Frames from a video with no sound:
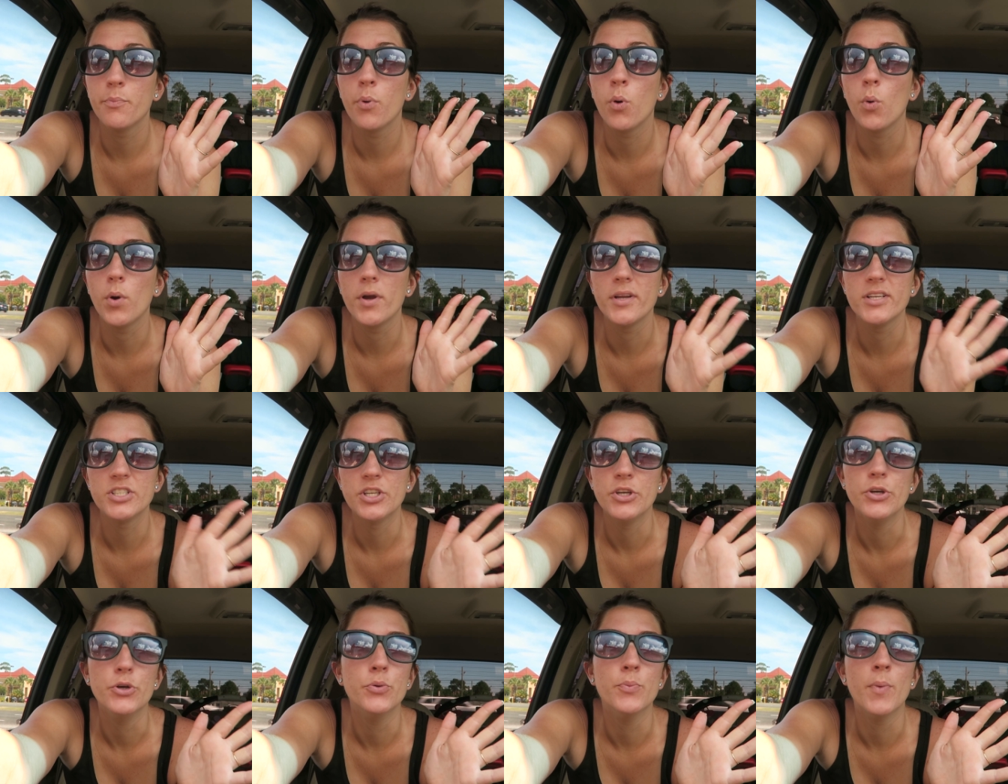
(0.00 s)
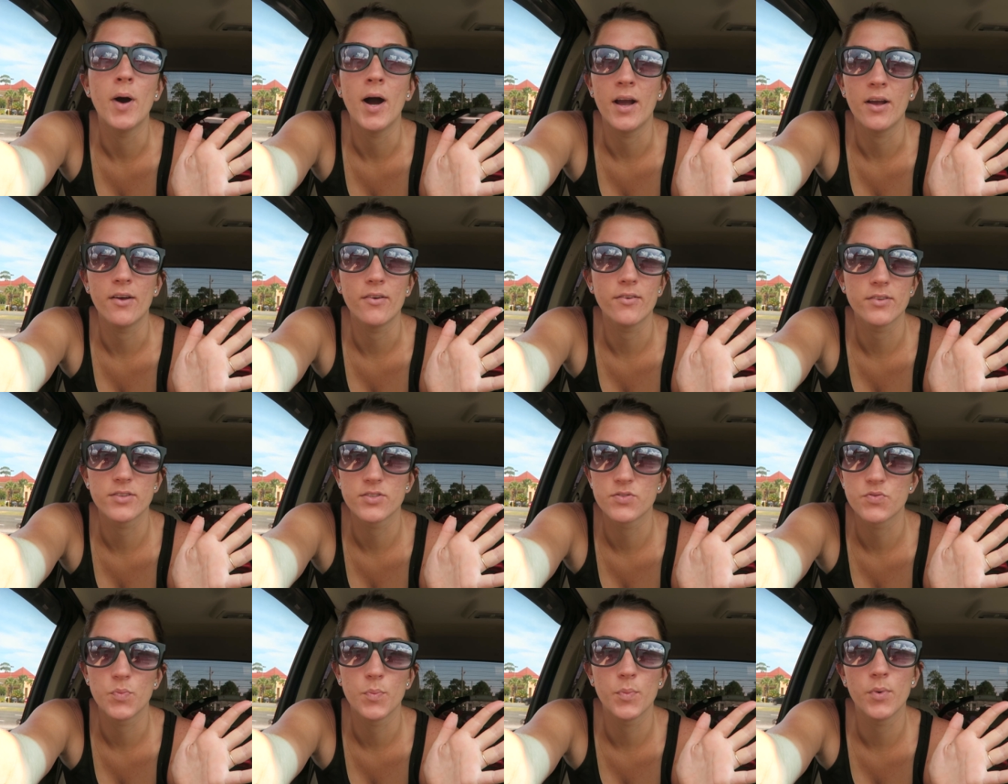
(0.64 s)
point two
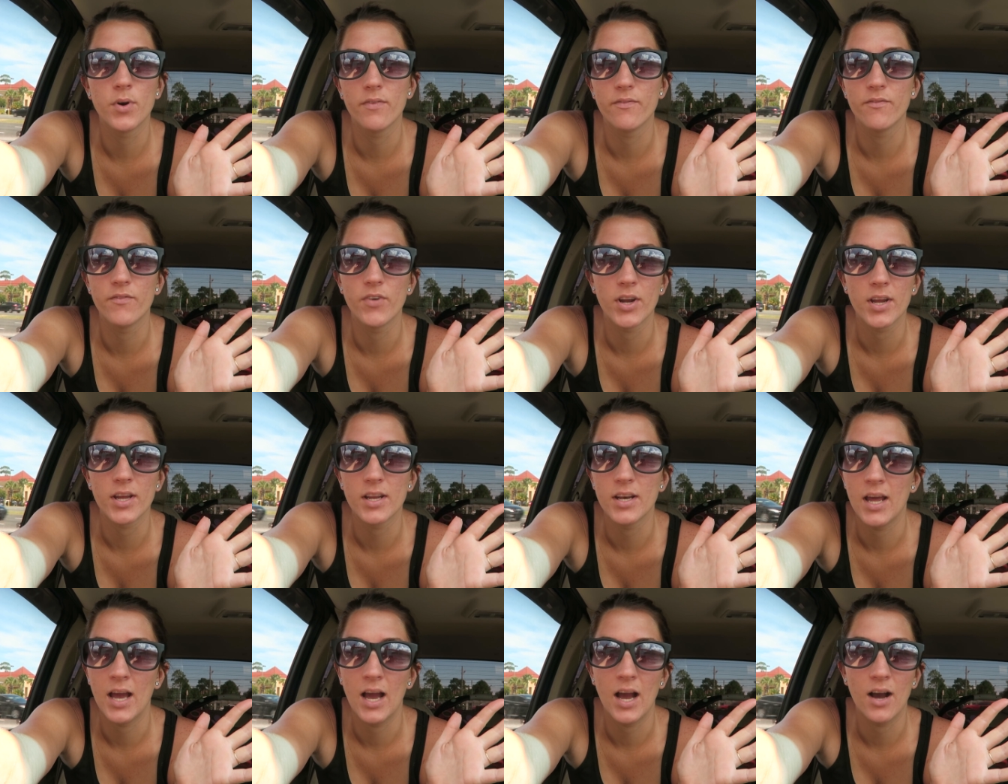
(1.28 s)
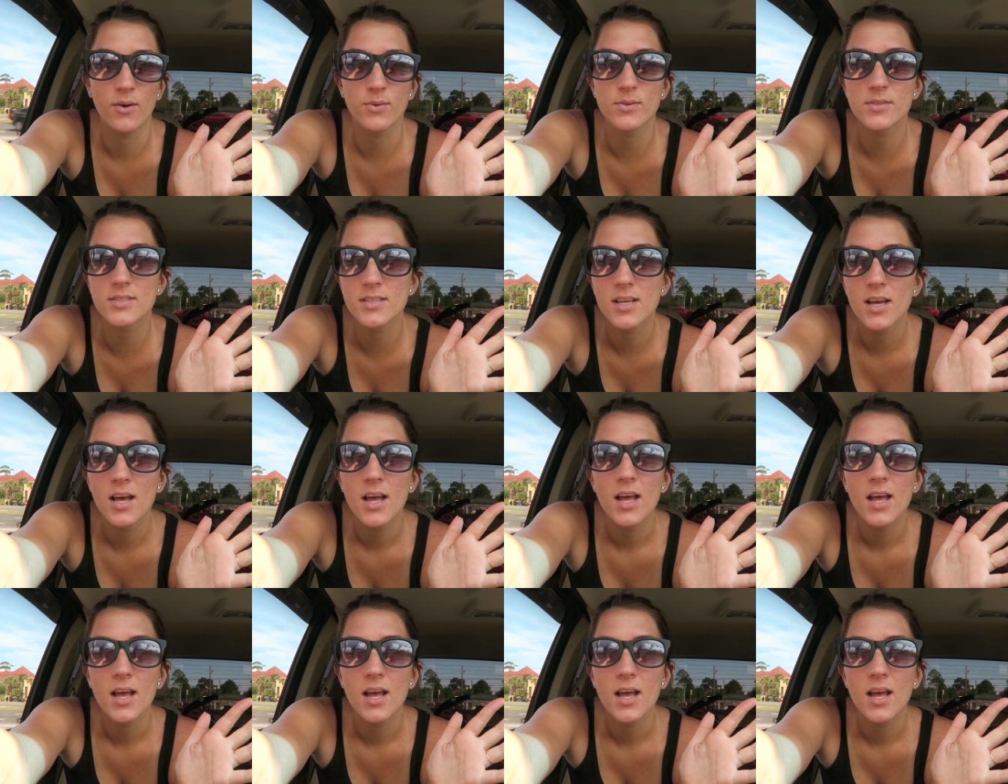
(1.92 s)
miles from our frickin' house,